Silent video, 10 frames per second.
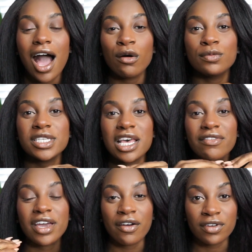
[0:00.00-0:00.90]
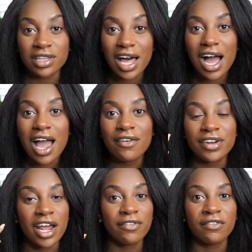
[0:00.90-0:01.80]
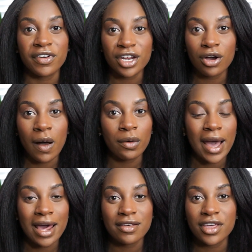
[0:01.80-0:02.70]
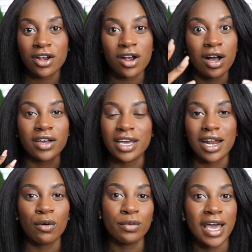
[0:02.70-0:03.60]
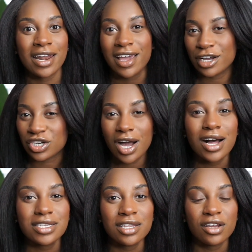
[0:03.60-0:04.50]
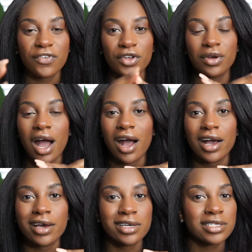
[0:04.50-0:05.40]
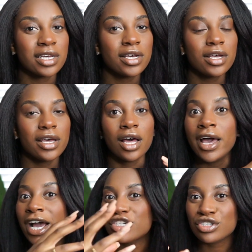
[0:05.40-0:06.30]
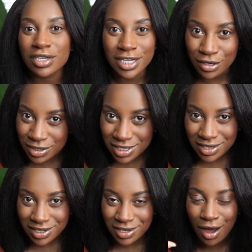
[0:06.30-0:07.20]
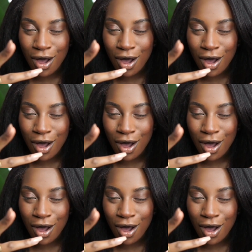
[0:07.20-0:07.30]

I will be saving every live and every video I will add in there. Again, I will be adding extra content in there for you guys. Extra legal tea,